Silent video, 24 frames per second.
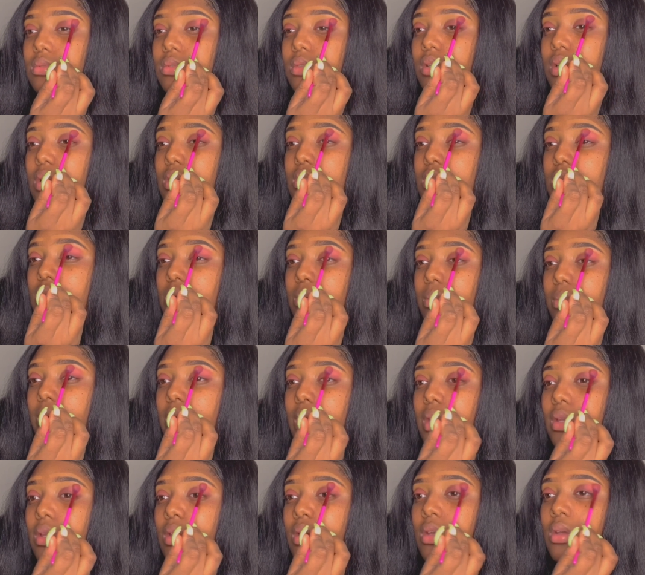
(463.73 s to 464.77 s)
gets in the way.
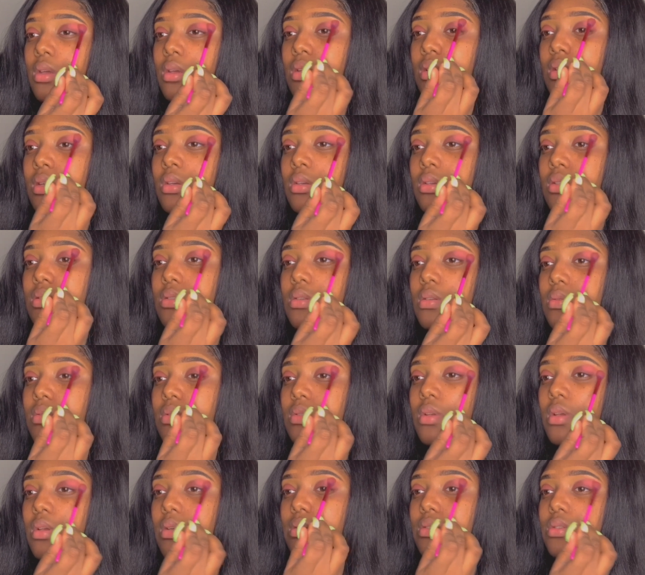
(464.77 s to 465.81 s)
So as
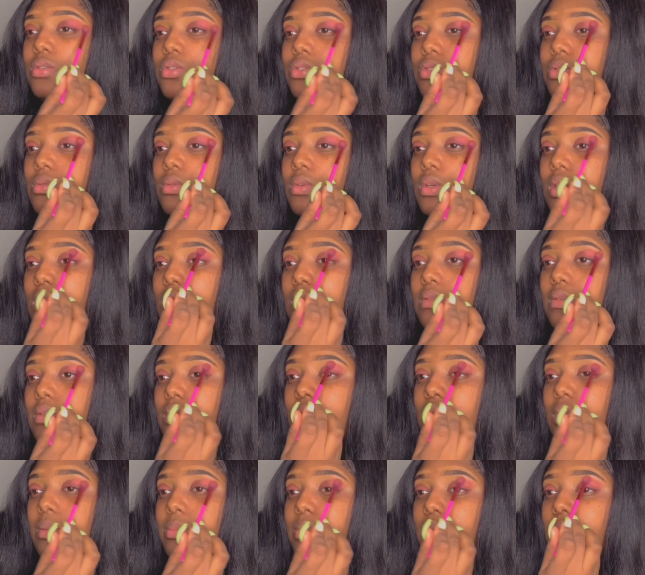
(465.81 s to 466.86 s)
long as you
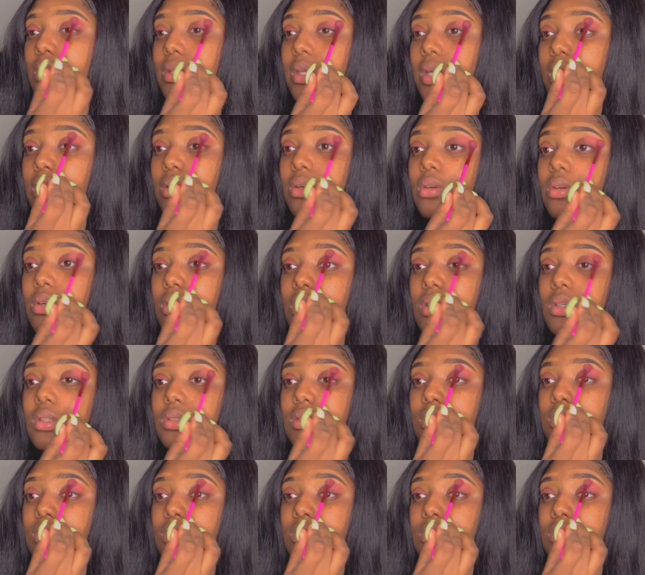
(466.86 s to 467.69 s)
evenly put that across,